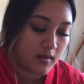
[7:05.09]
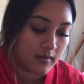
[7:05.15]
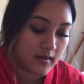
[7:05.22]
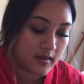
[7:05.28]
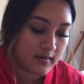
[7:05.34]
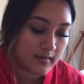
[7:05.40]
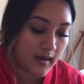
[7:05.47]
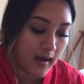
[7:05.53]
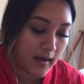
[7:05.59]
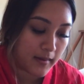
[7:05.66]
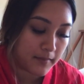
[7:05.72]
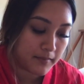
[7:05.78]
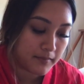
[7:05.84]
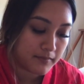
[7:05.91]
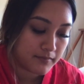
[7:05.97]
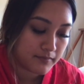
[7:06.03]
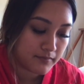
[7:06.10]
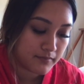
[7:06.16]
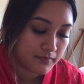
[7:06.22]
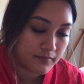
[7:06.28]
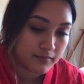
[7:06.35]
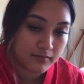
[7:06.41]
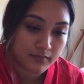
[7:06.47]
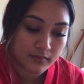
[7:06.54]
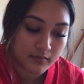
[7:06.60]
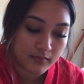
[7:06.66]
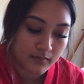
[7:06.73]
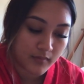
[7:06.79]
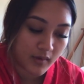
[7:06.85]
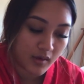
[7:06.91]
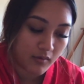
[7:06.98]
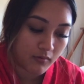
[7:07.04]
the time,
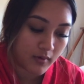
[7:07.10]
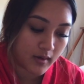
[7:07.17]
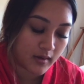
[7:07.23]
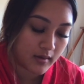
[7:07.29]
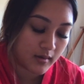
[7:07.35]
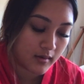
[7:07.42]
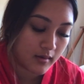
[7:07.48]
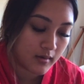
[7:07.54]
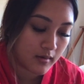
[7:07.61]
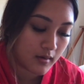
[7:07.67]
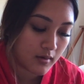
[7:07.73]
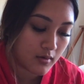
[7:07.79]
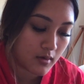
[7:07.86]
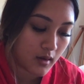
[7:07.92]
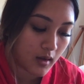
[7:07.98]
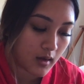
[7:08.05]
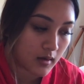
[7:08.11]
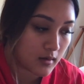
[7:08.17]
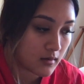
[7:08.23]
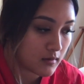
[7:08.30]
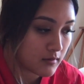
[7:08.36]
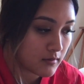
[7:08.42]
1 o'clock,